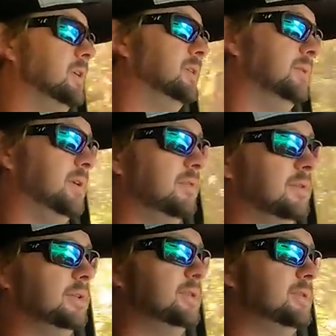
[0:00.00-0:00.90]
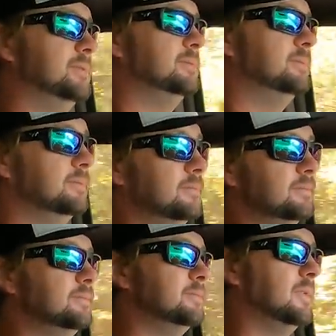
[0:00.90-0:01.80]
Yeah, there never
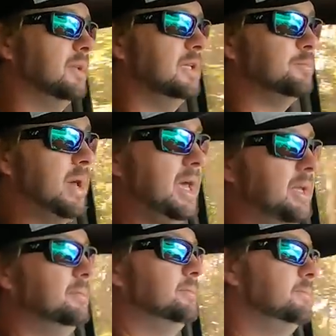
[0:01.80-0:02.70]
is. It's bad.